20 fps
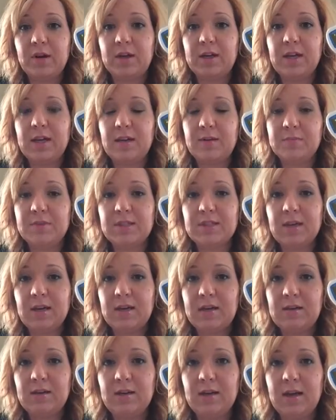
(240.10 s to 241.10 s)
on
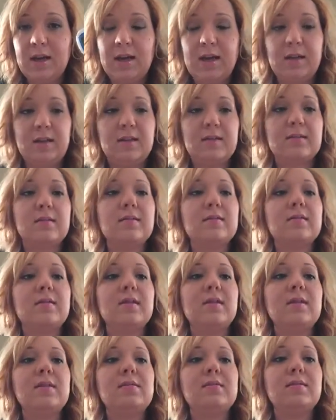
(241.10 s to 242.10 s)
Amazon, and this is
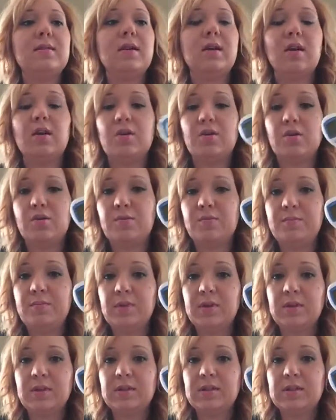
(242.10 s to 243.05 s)
the Easy at Home.